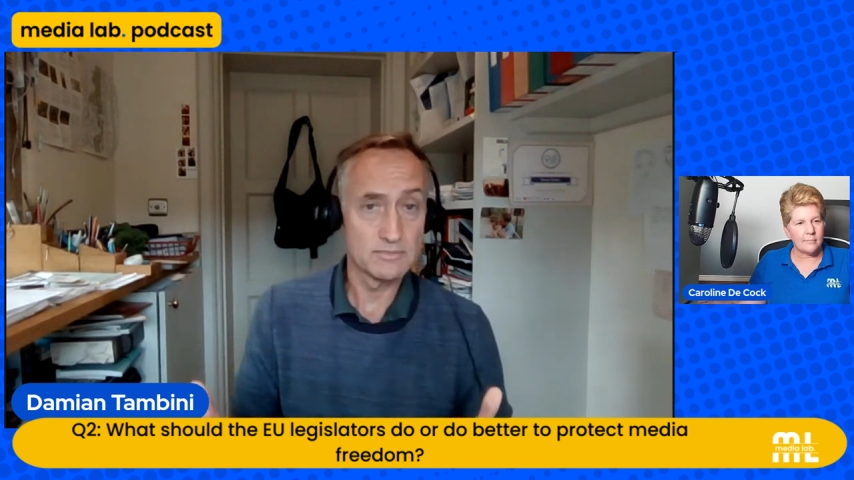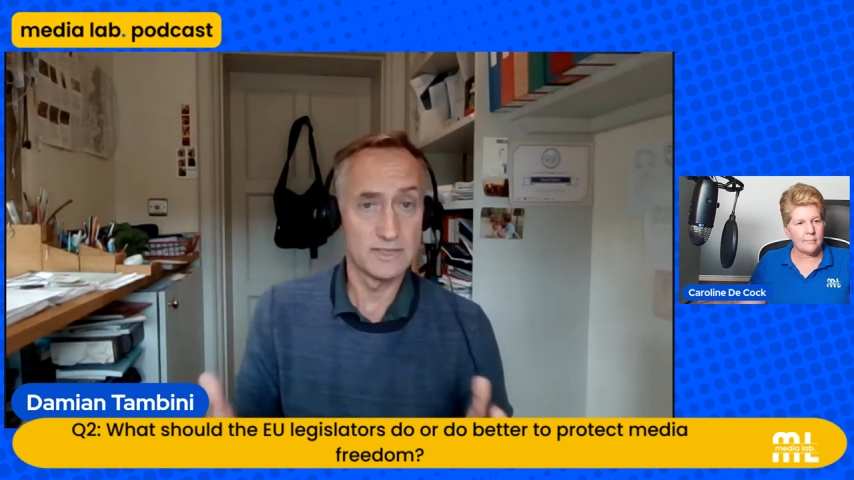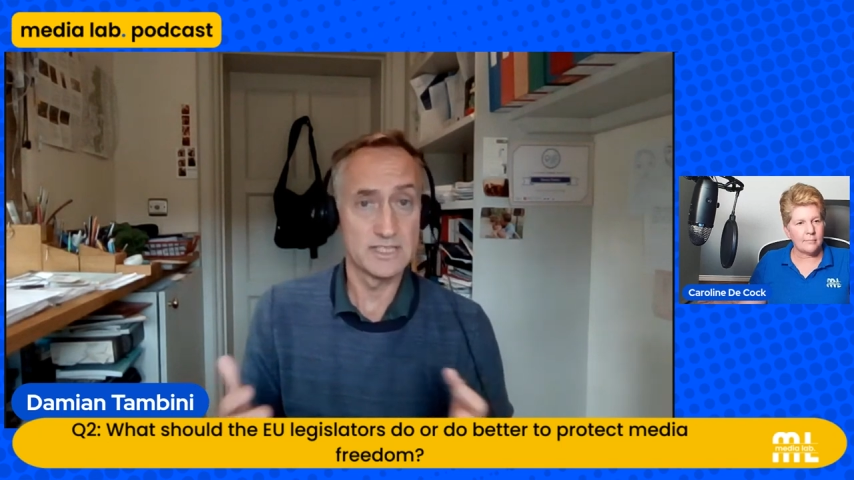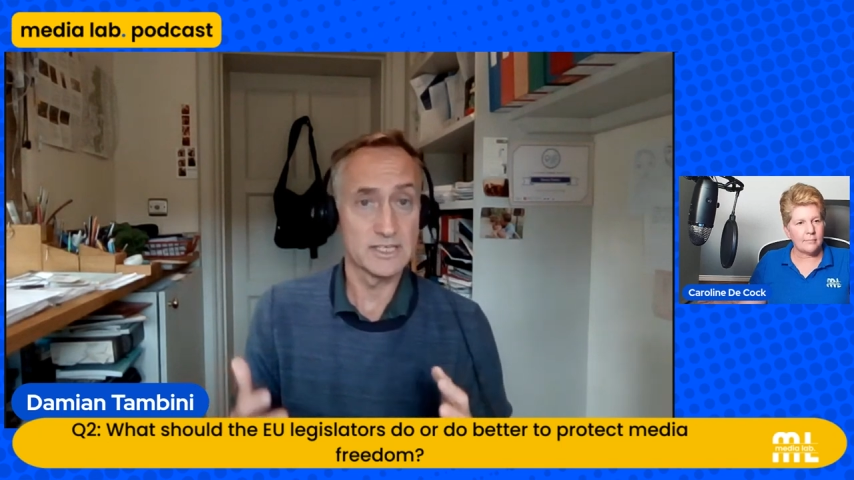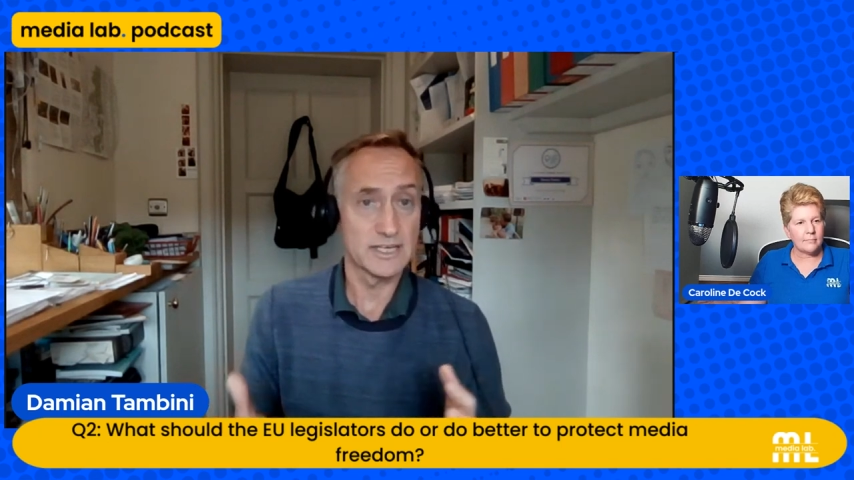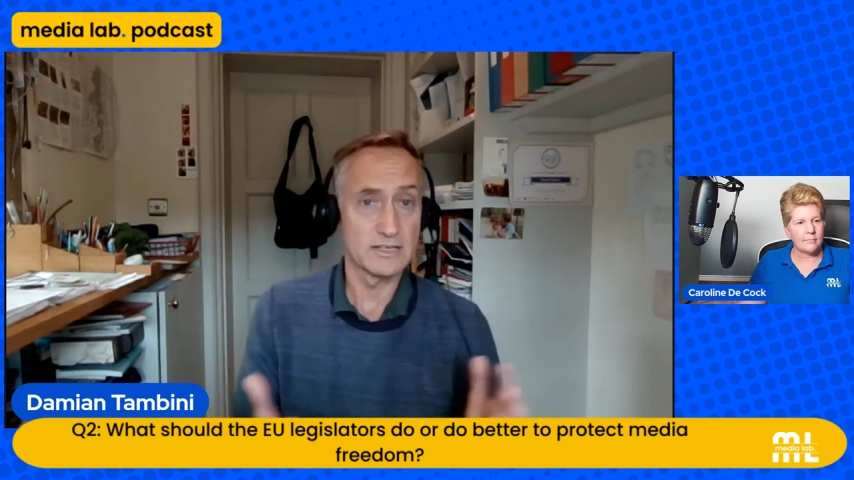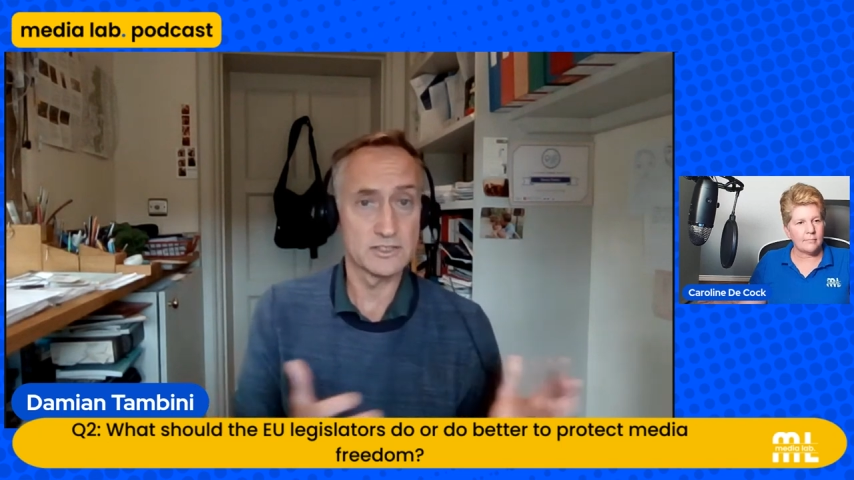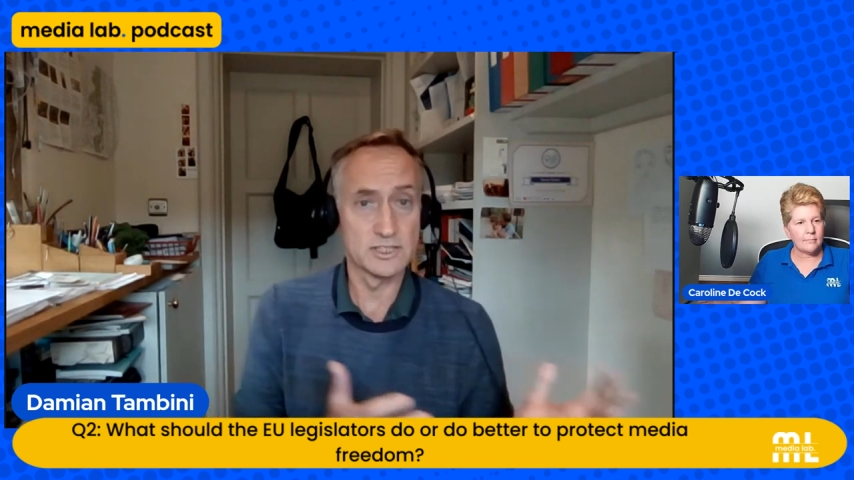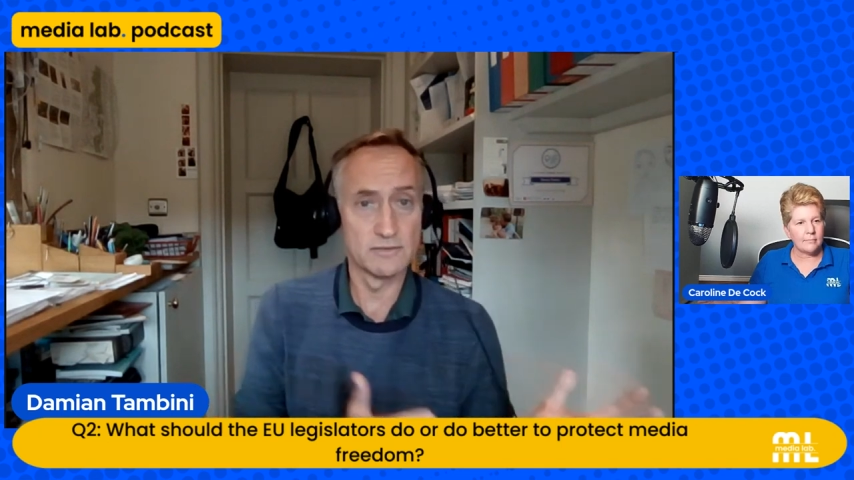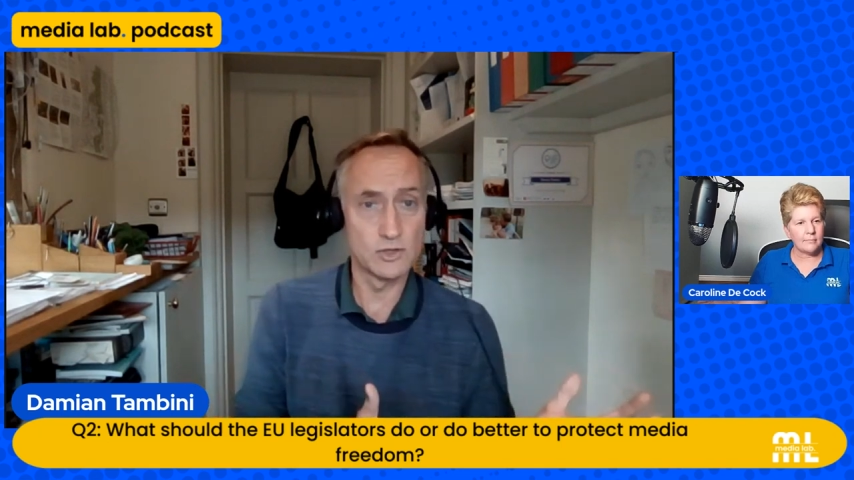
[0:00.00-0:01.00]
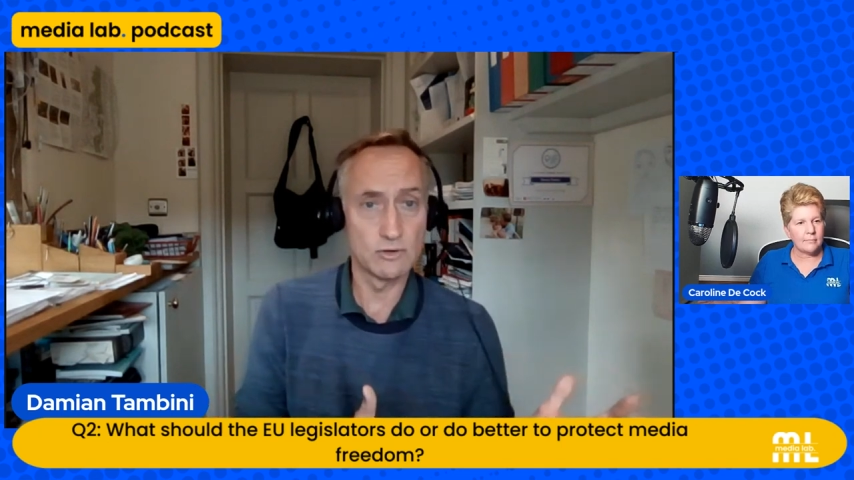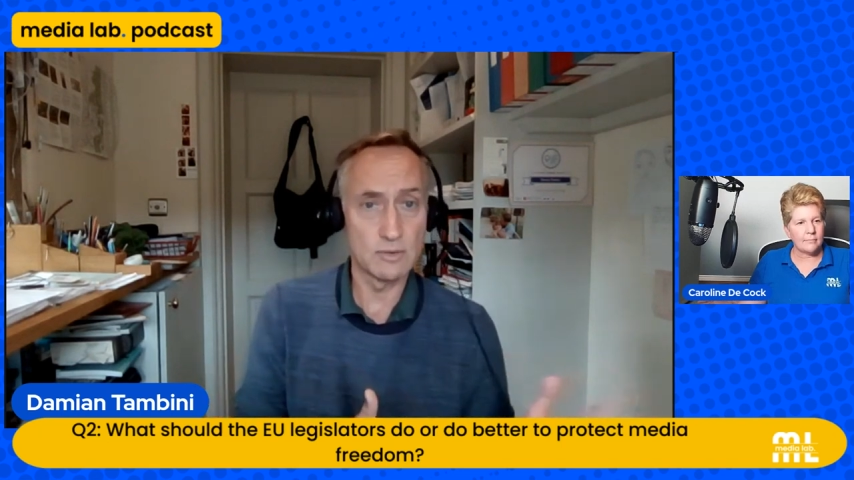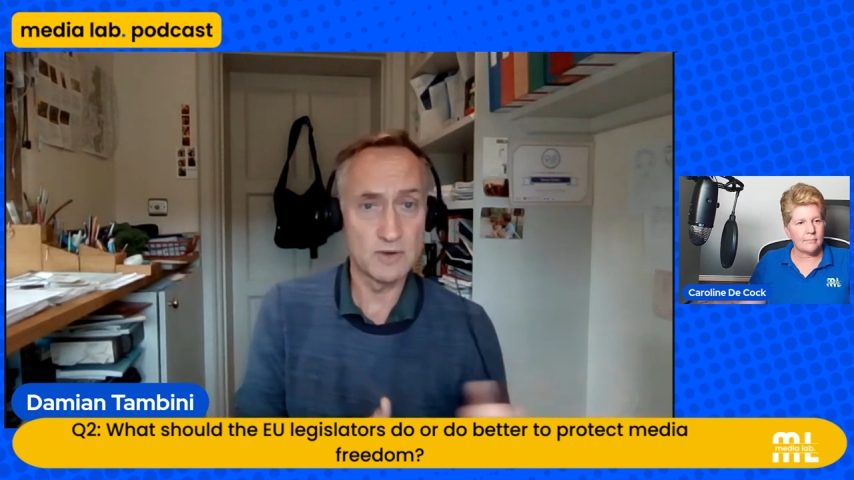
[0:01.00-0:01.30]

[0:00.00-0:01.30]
And there's a Council of Europe